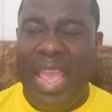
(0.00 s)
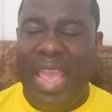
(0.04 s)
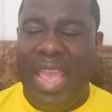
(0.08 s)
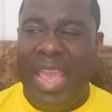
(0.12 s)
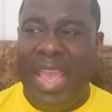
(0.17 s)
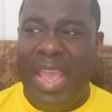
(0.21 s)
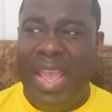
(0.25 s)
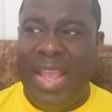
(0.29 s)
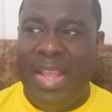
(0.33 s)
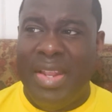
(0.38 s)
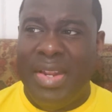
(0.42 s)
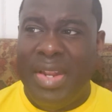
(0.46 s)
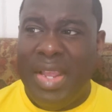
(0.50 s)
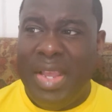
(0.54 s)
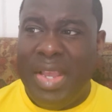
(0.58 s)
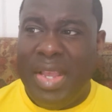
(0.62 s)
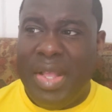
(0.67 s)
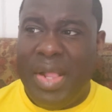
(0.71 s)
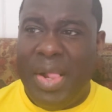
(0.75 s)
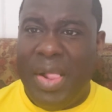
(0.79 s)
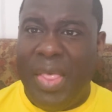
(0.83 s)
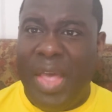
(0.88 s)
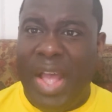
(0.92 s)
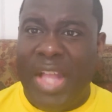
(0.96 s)
and
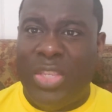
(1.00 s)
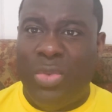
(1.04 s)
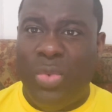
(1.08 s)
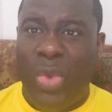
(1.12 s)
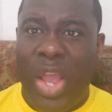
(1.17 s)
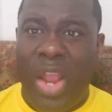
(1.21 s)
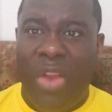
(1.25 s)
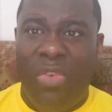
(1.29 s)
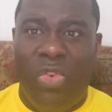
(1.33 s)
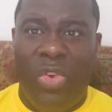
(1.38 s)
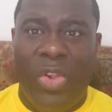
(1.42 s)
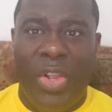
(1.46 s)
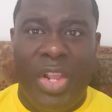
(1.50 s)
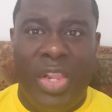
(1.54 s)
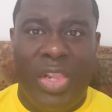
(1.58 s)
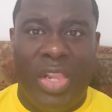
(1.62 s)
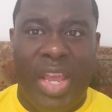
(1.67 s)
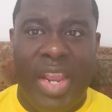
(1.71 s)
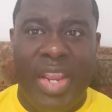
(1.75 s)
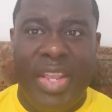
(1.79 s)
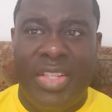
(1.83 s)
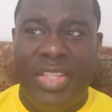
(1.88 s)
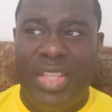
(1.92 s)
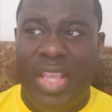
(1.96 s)
that's why I really
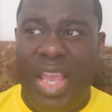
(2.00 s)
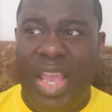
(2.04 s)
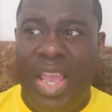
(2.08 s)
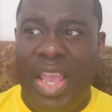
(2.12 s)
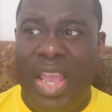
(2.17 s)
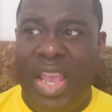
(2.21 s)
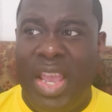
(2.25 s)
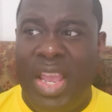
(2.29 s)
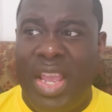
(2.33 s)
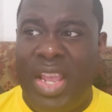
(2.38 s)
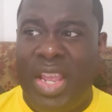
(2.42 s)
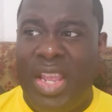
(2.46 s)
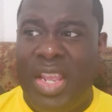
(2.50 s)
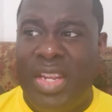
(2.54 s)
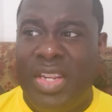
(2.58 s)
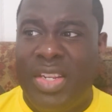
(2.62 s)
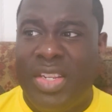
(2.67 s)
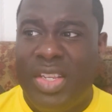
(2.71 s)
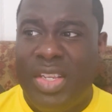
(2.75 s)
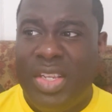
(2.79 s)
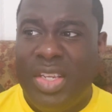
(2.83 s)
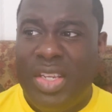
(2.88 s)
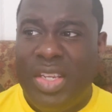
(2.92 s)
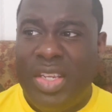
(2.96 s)
liked, and